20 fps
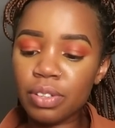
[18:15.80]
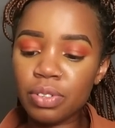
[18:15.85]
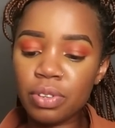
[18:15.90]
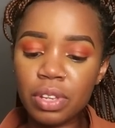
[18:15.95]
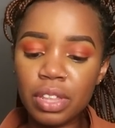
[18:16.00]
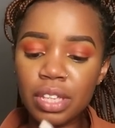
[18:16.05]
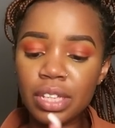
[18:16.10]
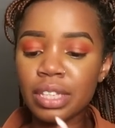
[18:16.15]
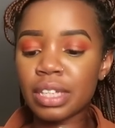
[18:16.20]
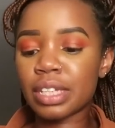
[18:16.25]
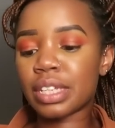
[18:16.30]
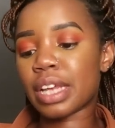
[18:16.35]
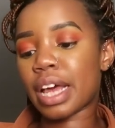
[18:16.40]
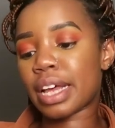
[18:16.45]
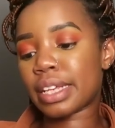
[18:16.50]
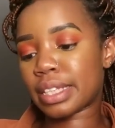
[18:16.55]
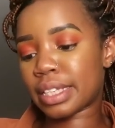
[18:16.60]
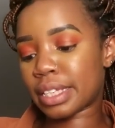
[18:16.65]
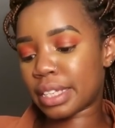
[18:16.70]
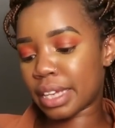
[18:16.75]
So this is
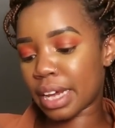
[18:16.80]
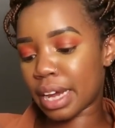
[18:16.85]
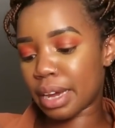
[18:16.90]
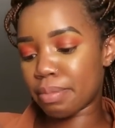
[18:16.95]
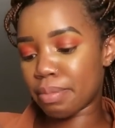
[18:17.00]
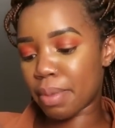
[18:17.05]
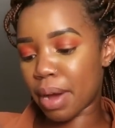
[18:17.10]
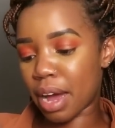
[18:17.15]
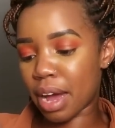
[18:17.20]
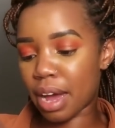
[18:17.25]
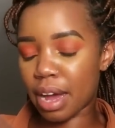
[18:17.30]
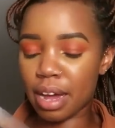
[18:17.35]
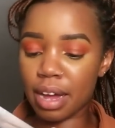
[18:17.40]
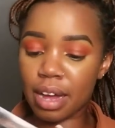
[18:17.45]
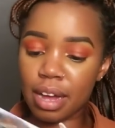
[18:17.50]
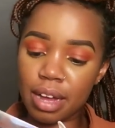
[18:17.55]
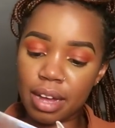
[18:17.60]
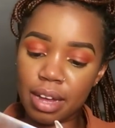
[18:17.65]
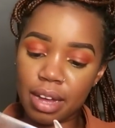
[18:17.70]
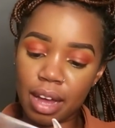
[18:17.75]
a
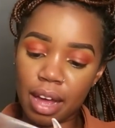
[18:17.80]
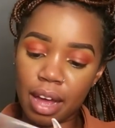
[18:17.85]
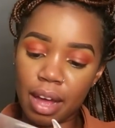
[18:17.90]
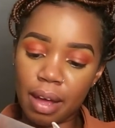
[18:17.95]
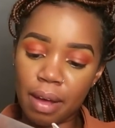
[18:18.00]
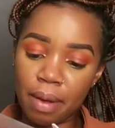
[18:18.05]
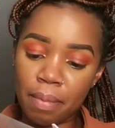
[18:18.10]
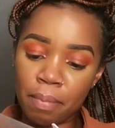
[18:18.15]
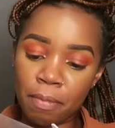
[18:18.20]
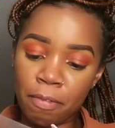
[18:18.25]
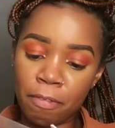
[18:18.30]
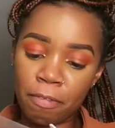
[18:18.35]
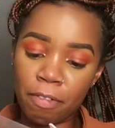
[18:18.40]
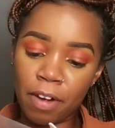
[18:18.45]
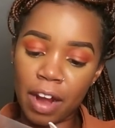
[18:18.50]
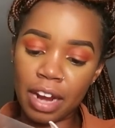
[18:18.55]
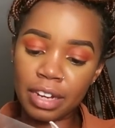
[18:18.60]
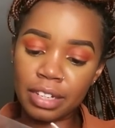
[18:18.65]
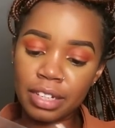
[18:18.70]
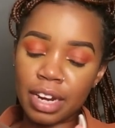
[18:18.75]
Sigma
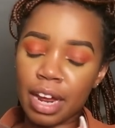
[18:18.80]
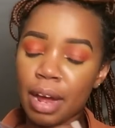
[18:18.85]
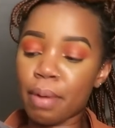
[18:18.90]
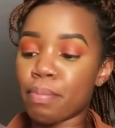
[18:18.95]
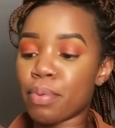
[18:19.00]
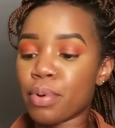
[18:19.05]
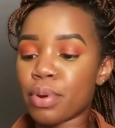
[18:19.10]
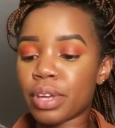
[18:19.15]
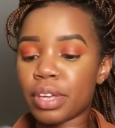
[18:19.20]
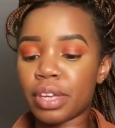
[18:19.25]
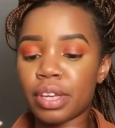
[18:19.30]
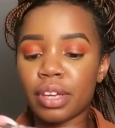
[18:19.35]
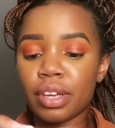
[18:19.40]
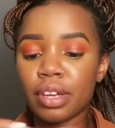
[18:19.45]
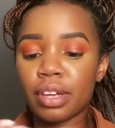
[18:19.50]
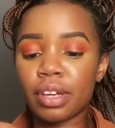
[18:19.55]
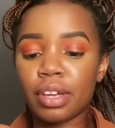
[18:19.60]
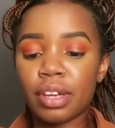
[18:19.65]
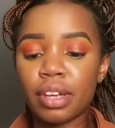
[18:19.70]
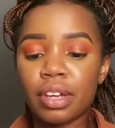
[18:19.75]
flat
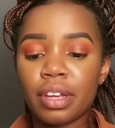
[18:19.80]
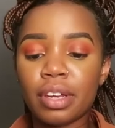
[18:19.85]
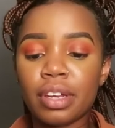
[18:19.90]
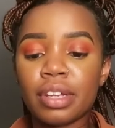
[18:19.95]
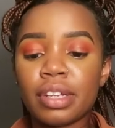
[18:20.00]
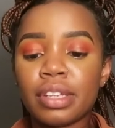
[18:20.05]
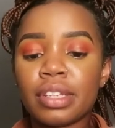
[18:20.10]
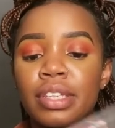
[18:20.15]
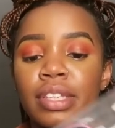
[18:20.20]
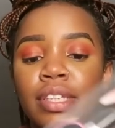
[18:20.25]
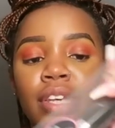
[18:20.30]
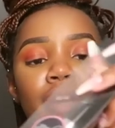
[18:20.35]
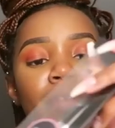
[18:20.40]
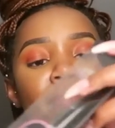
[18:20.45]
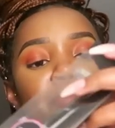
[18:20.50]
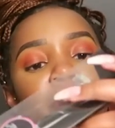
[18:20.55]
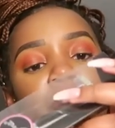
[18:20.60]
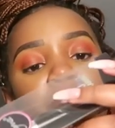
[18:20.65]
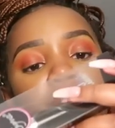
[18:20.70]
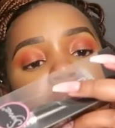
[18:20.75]
kabuki,
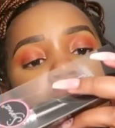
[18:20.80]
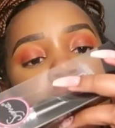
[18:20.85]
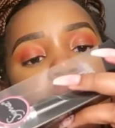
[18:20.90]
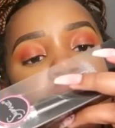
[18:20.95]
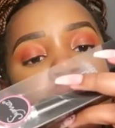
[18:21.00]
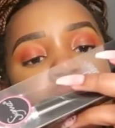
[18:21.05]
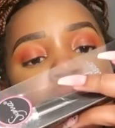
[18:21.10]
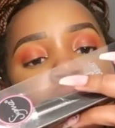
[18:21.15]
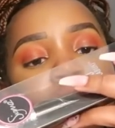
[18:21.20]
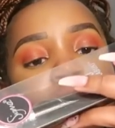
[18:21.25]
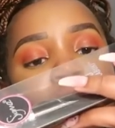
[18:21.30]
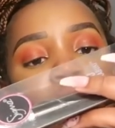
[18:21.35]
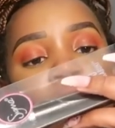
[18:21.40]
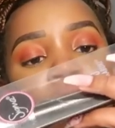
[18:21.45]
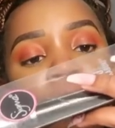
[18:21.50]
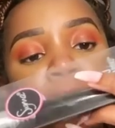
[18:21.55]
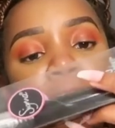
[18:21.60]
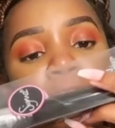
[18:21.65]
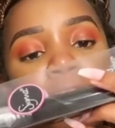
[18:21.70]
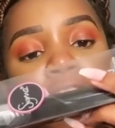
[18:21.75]
Sigma
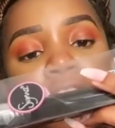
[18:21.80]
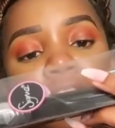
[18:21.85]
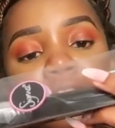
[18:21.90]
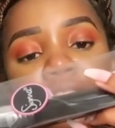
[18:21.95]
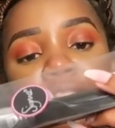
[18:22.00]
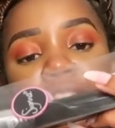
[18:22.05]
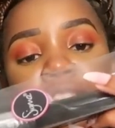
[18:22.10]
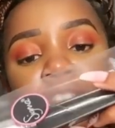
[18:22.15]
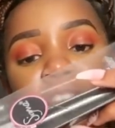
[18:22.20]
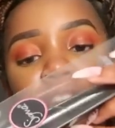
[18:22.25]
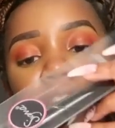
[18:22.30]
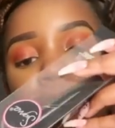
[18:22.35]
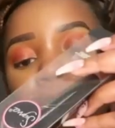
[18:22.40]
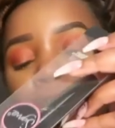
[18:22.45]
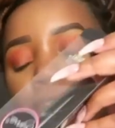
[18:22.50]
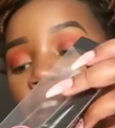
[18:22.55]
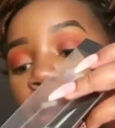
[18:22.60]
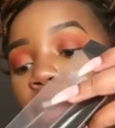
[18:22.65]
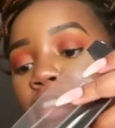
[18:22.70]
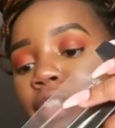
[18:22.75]
F80
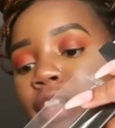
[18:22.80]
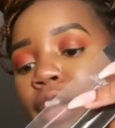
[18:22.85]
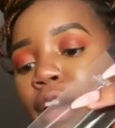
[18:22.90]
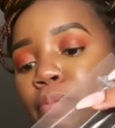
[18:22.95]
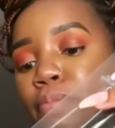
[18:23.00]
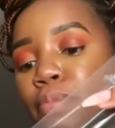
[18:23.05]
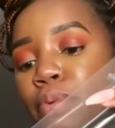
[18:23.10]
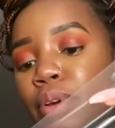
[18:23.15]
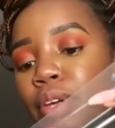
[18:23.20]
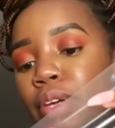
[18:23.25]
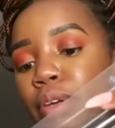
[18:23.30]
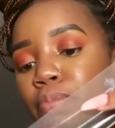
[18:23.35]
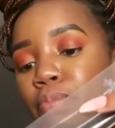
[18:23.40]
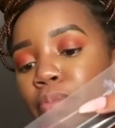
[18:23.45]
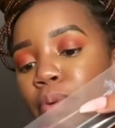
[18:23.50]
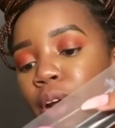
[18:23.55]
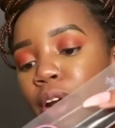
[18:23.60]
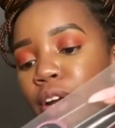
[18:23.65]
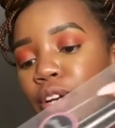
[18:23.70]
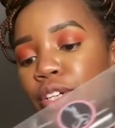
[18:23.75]
flat kabuki
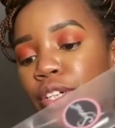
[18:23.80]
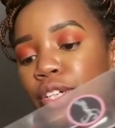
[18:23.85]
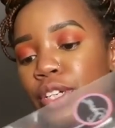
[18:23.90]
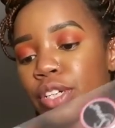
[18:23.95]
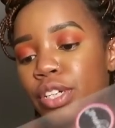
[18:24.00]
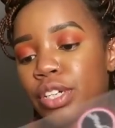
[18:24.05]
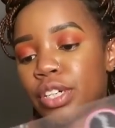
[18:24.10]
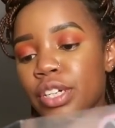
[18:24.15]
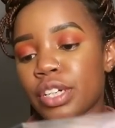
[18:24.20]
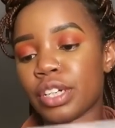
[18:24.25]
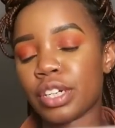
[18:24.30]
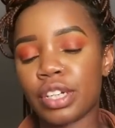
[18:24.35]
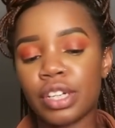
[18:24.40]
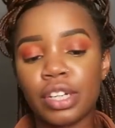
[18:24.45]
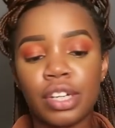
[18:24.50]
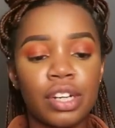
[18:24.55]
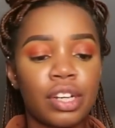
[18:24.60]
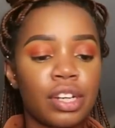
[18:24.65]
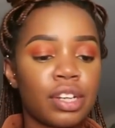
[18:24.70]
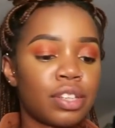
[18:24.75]
brush.
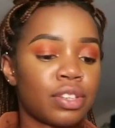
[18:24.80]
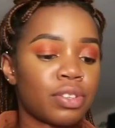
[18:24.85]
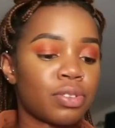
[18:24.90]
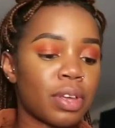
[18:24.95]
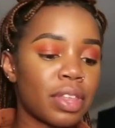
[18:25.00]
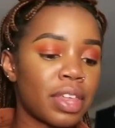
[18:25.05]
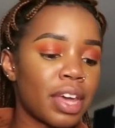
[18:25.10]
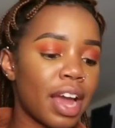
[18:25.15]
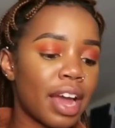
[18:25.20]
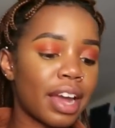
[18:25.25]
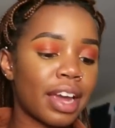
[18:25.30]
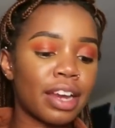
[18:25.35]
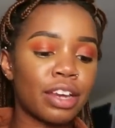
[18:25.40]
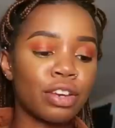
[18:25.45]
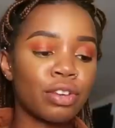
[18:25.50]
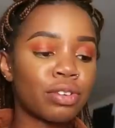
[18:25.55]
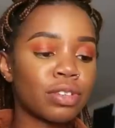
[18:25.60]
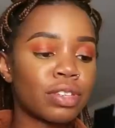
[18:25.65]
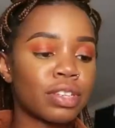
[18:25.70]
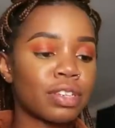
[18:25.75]
So I think I can
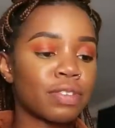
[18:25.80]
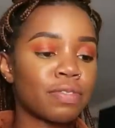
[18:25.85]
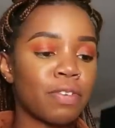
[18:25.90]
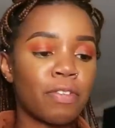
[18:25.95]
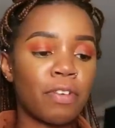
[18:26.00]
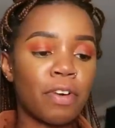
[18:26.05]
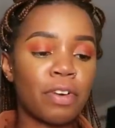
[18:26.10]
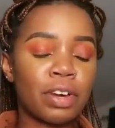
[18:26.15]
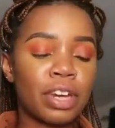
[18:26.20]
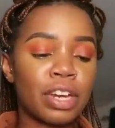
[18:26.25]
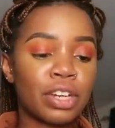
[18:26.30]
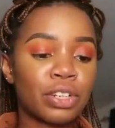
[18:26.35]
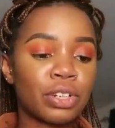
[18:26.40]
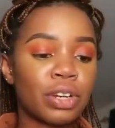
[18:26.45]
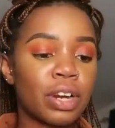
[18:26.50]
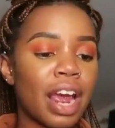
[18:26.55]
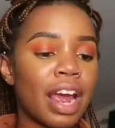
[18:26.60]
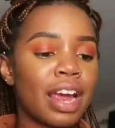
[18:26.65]
use this for foundation.